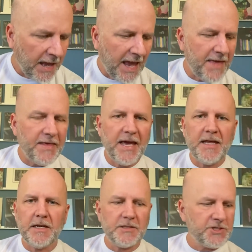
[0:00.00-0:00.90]
And
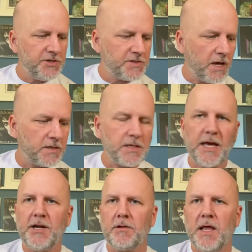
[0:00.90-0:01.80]
then 2 songs
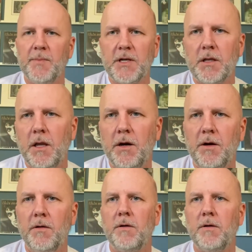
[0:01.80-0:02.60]
later, Lemon Glow